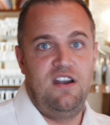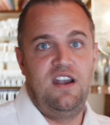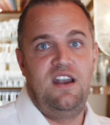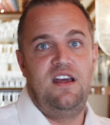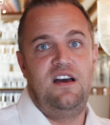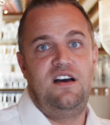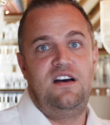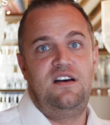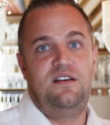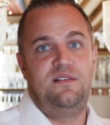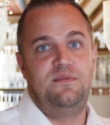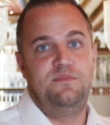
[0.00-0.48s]

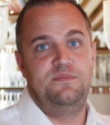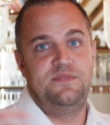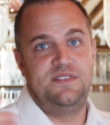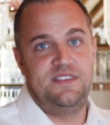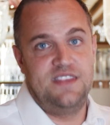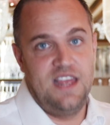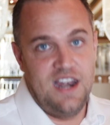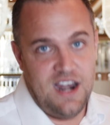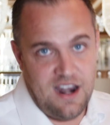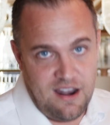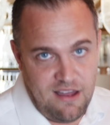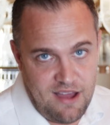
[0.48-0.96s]
alarms,
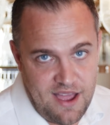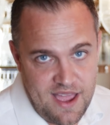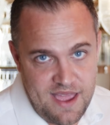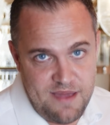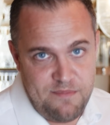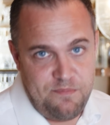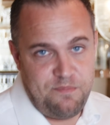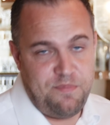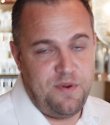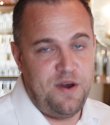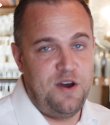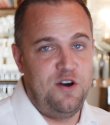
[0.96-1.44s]
the
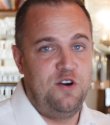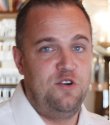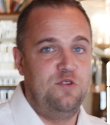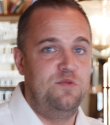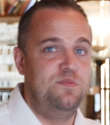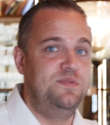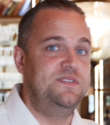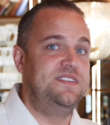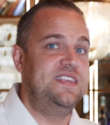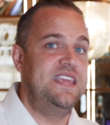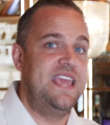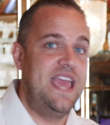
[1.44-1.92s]
light
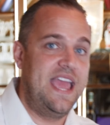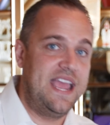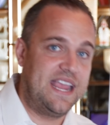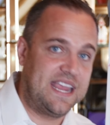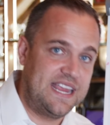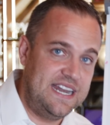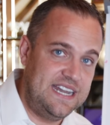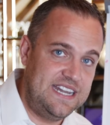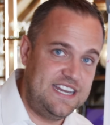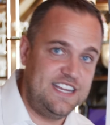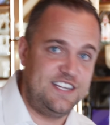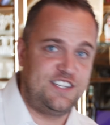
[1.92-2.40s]
bulbs, the air
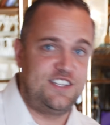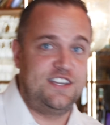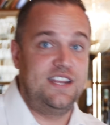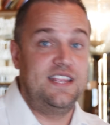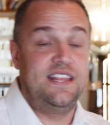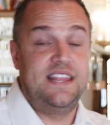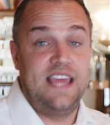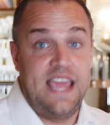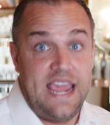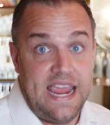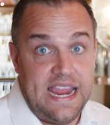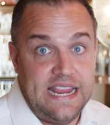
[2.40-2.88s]

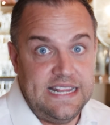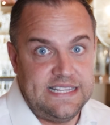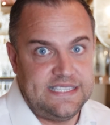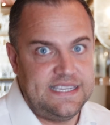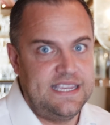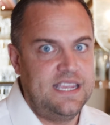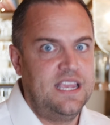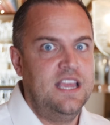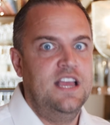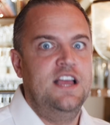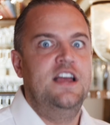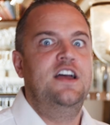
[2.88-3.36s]
conditioning, the
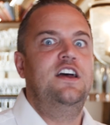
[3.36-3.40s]
heating,